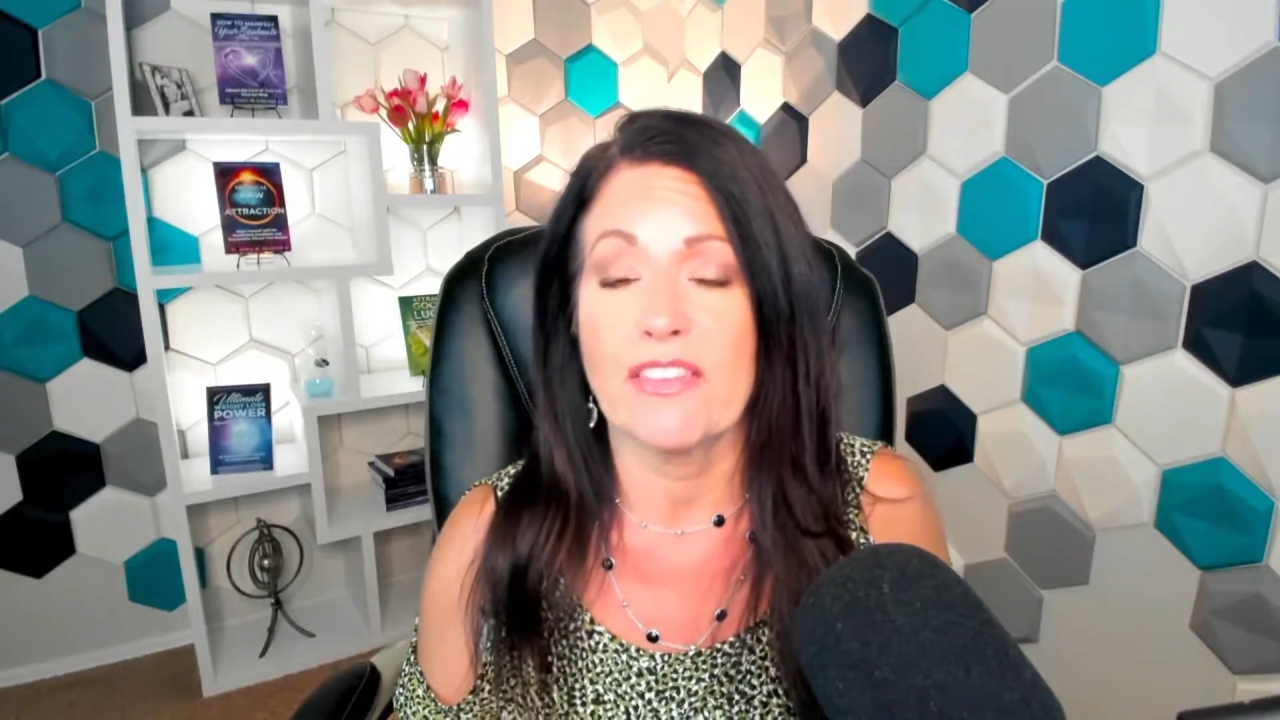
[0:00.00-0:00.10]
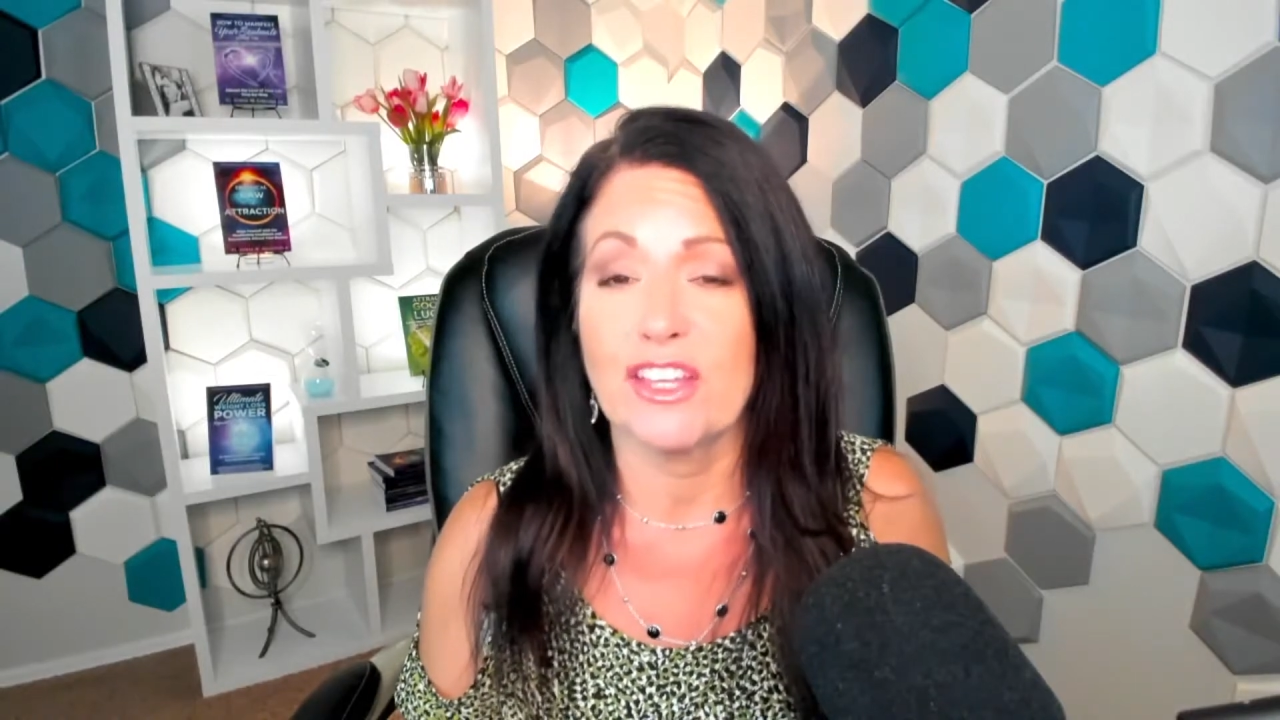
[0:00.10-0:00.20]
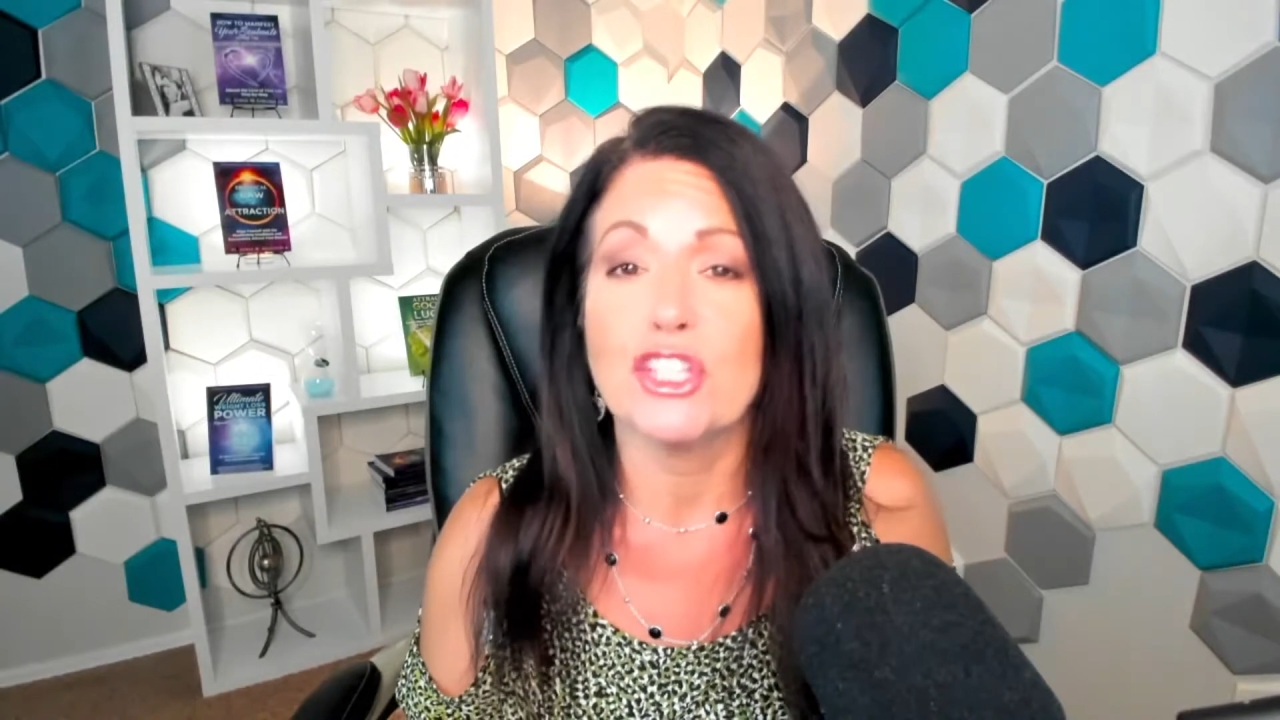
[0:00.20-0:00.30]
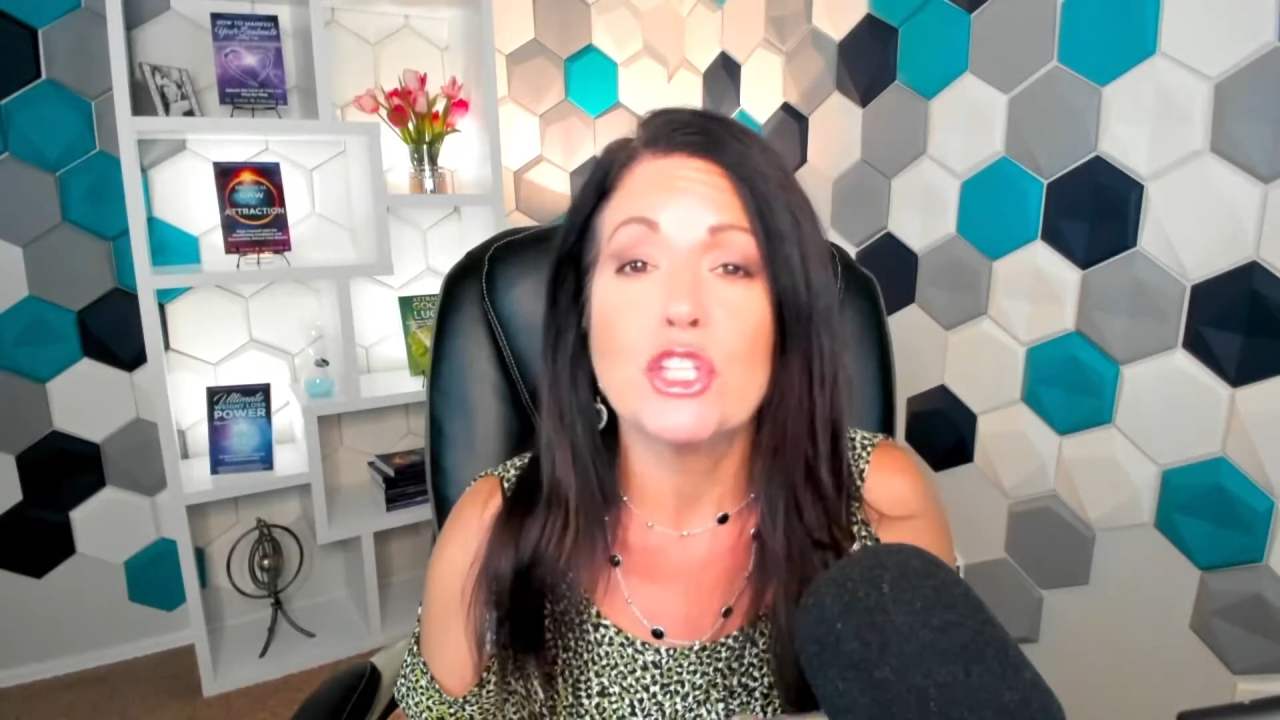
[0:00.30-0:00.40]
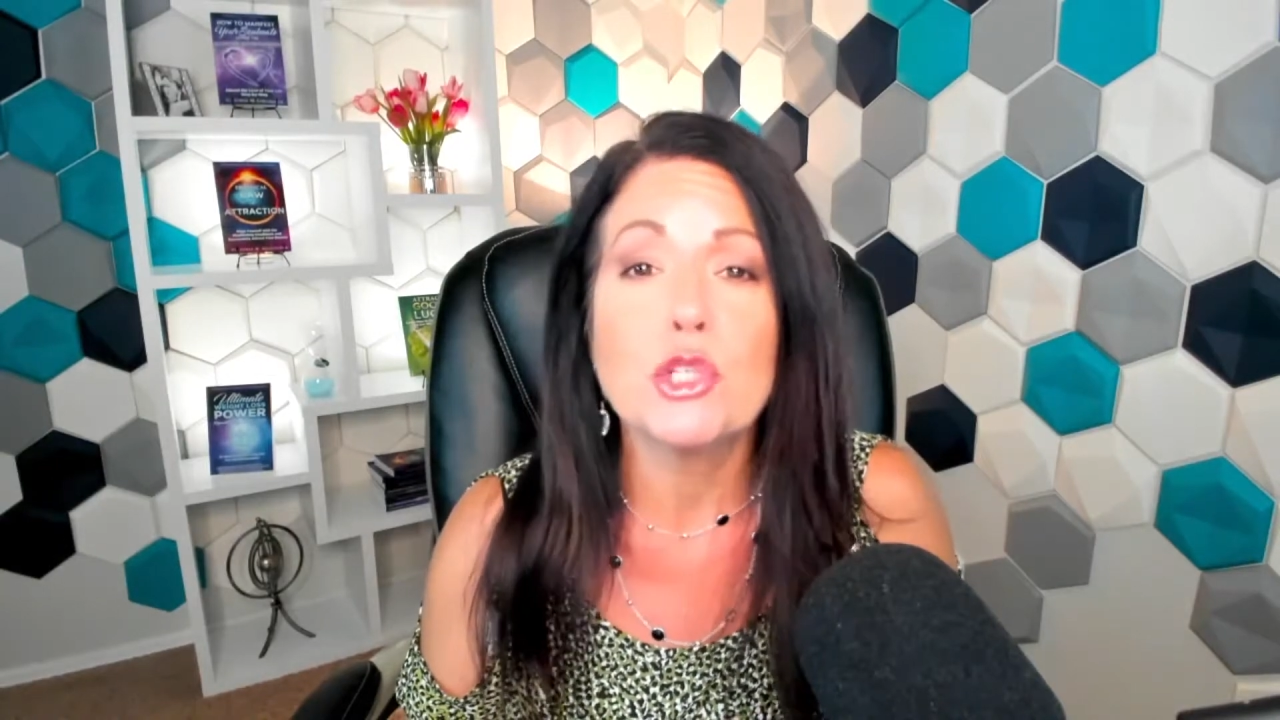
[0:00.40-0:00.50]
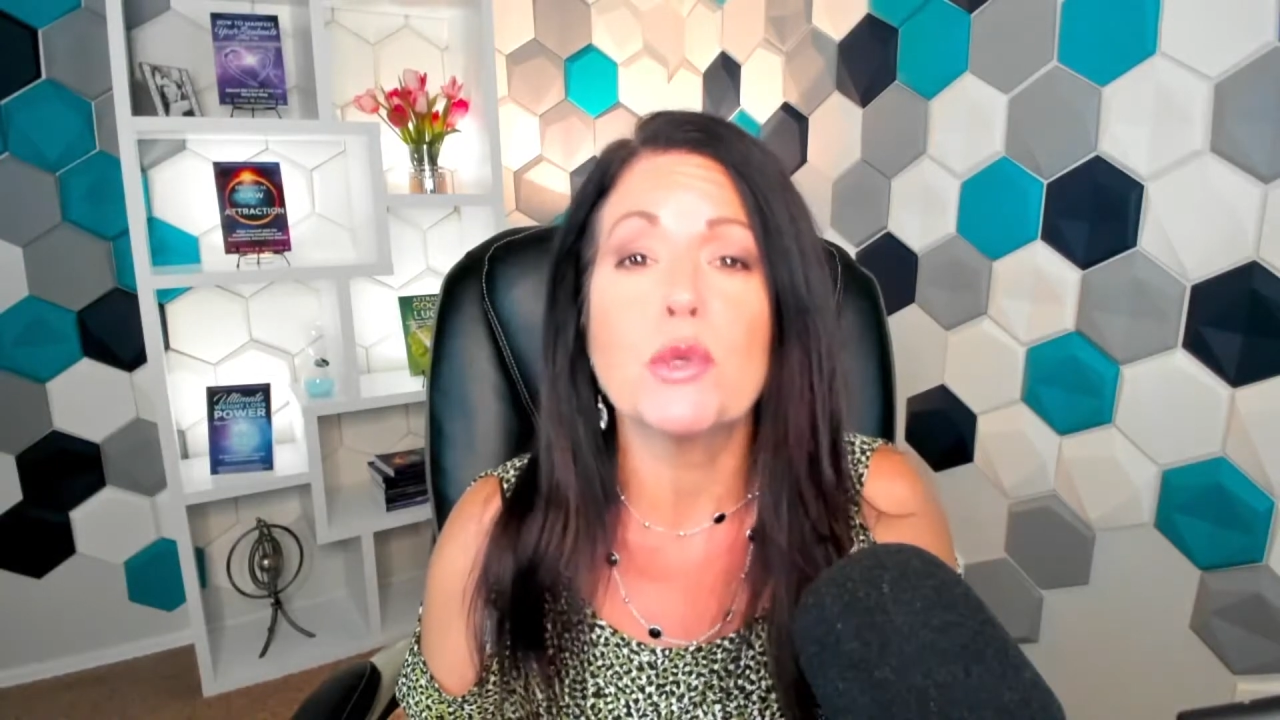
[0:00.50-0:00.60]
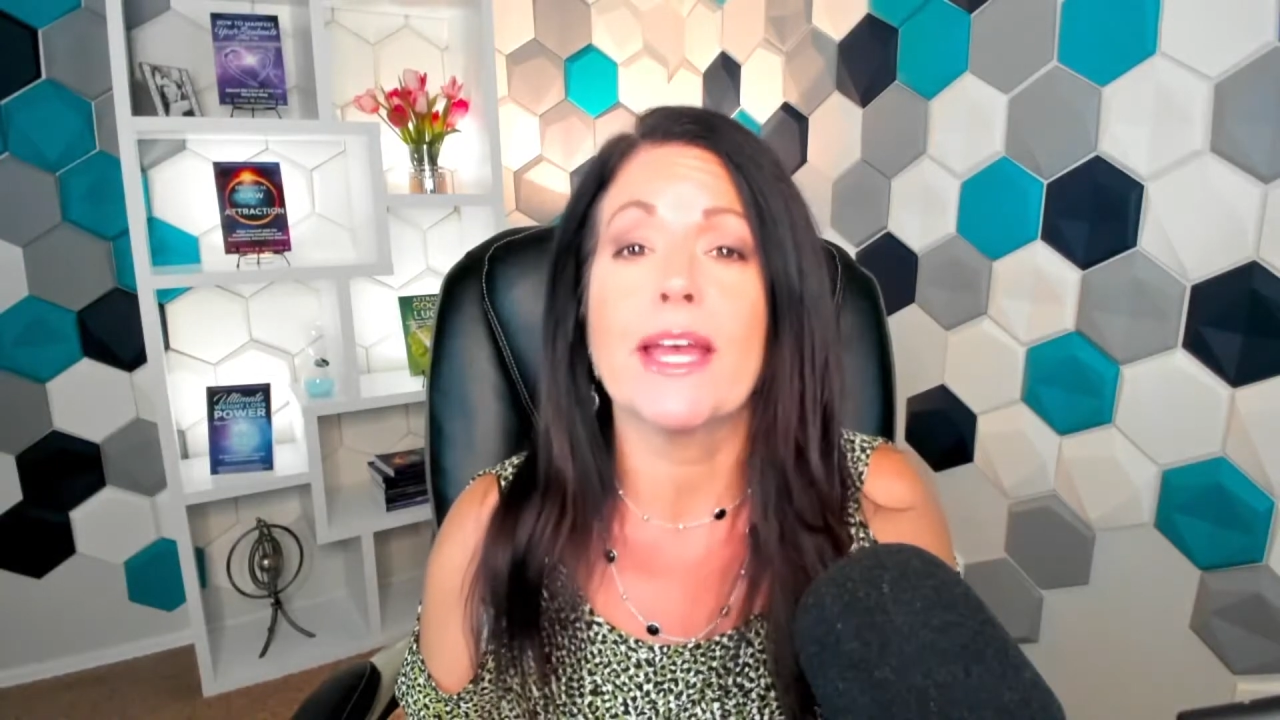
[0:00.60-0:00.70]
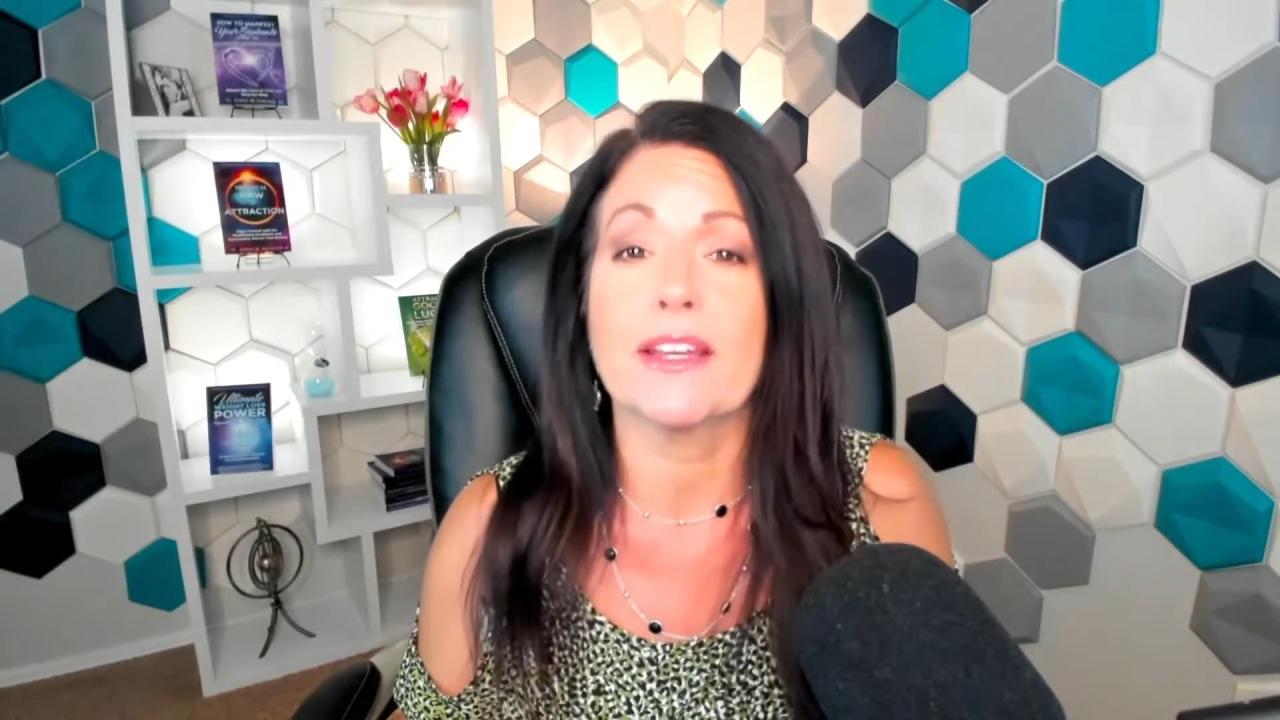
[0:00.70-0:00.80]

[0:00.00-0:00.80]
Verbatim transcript: that you